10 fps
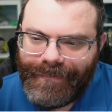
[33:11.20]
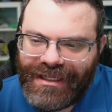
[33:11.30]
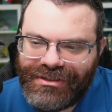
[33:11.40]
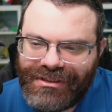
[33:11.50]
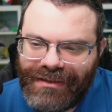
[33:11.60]

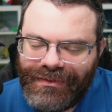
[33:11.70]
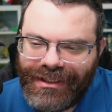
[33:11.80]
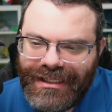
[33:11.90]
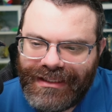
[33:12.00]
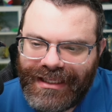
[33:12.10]
should stop
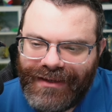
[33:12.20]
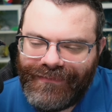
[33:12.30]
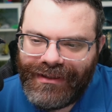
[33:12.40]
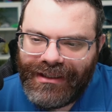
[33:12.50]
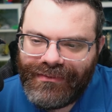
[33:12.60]
looking at that
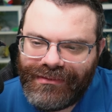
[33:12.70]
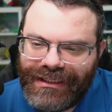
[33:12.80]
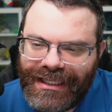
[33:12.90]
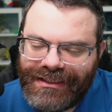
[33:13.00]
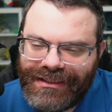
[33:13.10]
for now
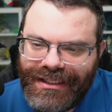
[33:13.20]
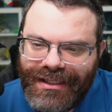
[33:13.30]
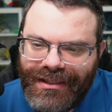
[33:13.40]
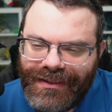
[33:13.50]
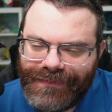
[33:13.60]

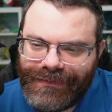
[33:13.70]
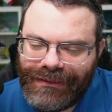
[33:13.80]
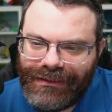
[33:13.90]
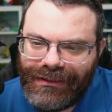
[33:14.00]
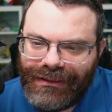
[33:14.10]
st
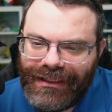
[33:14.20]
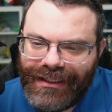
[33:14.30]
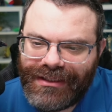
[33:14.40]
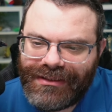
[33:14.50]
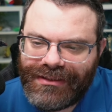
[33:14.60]
i
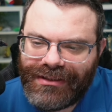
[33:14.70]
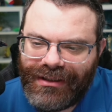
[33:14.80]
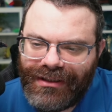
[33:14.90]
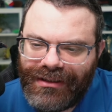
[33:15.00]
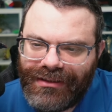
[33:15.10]
got
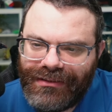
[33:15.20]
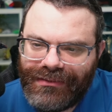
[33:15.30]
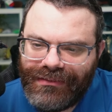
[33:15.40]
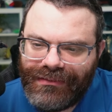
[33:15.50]
stall